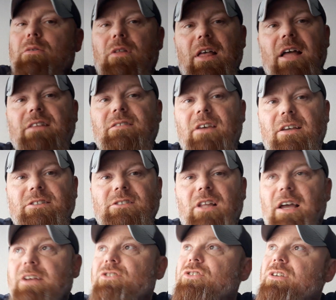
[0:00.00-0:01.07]
well, that tastes
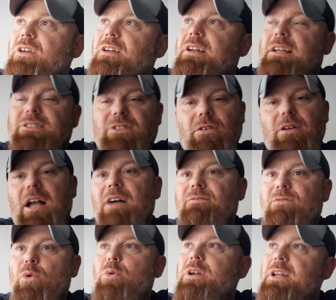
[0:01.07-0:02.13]
like shit, and I still got
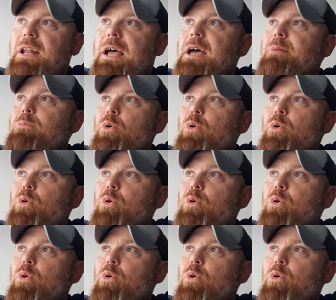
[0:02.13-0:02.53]
49